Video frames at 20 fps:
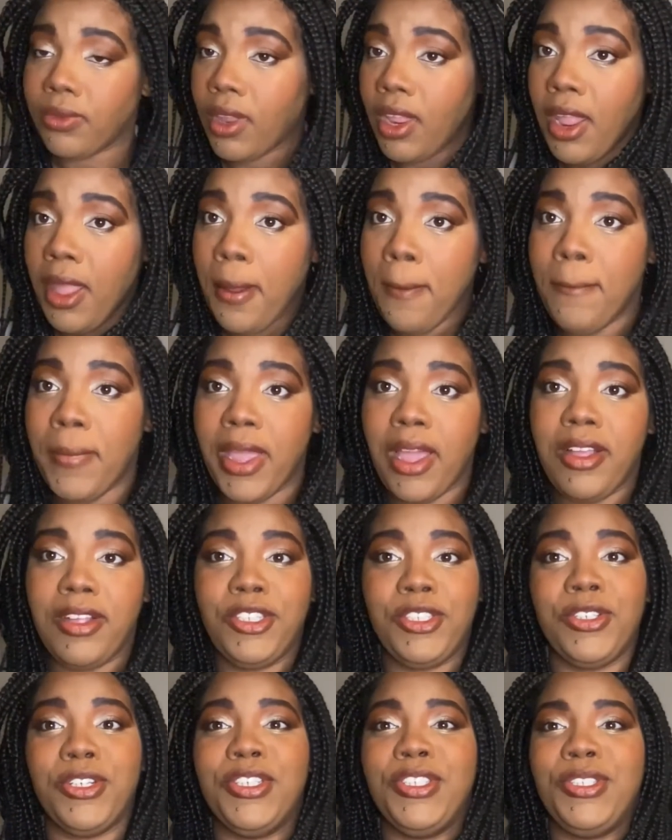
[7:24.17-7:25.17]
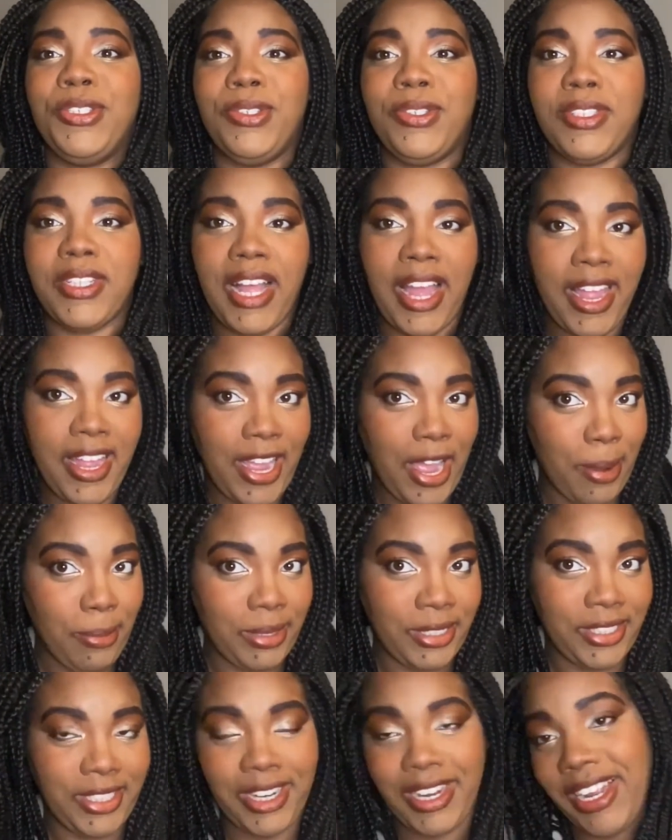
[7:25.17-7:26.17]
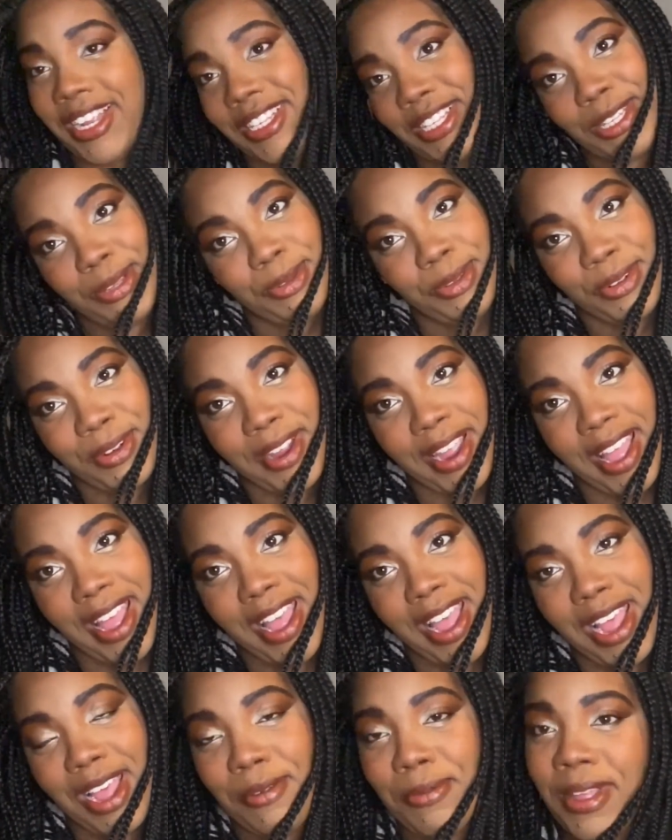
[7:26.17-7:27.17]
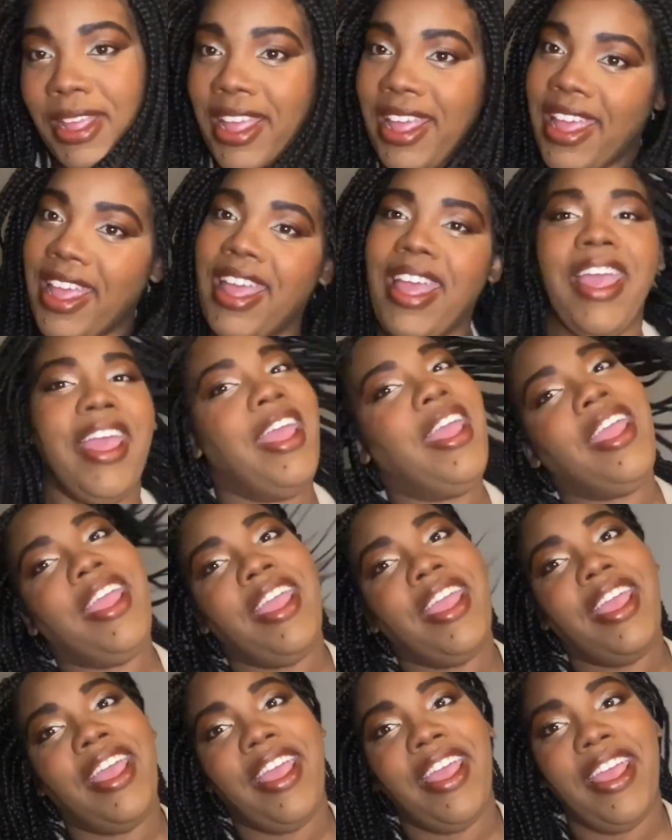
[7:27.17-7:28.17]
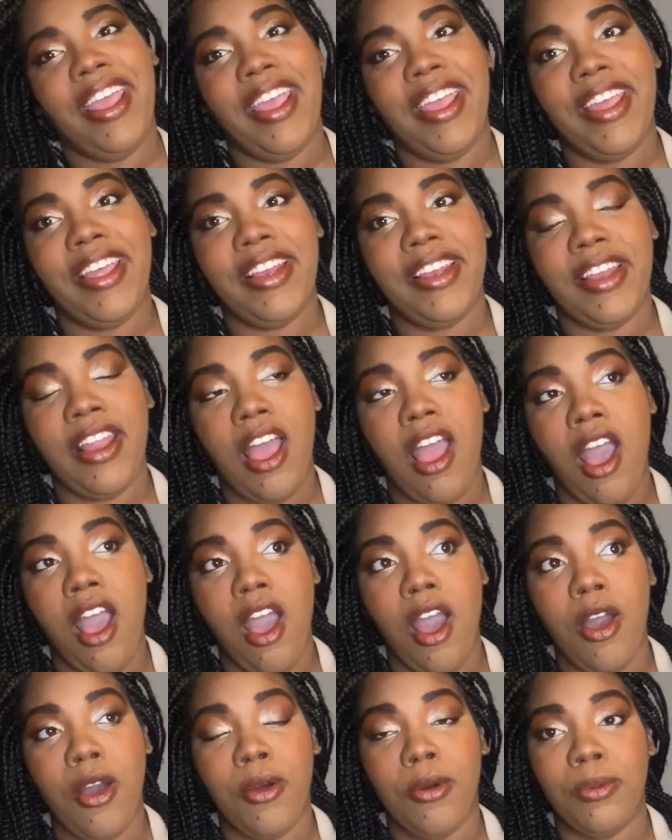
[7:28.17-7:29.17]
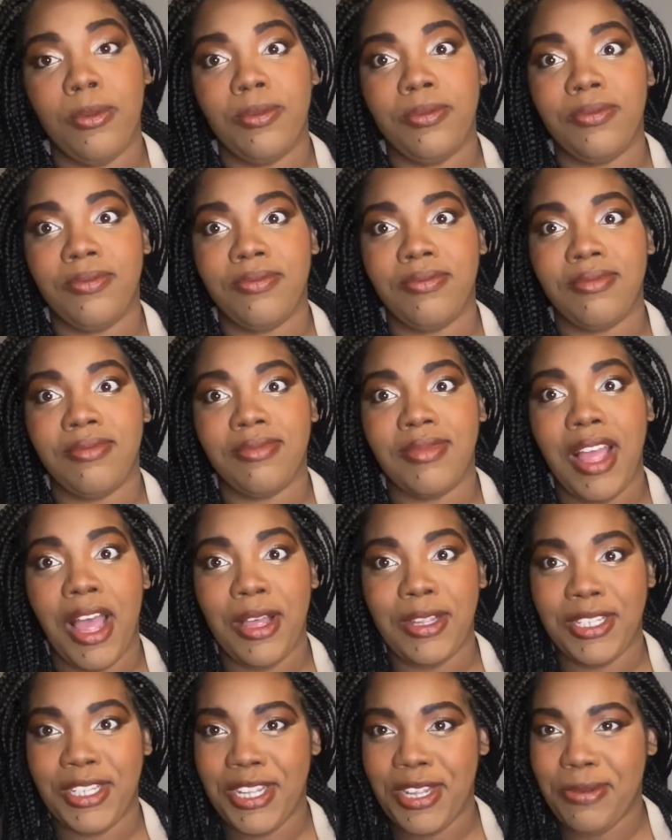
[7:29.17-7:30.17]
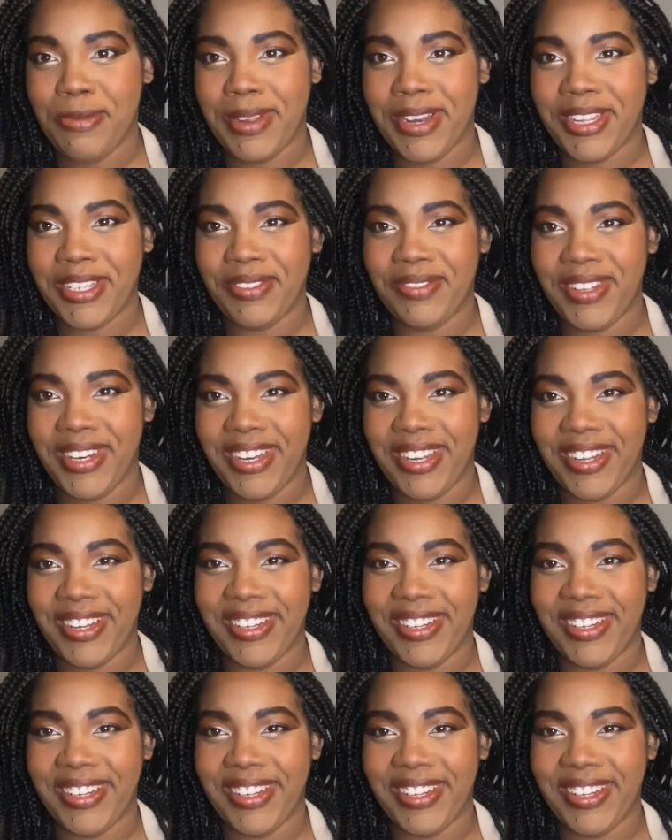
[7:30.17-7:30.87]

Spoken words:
make sure to like, comment, share, and subscribe. And I'll see you in my next video.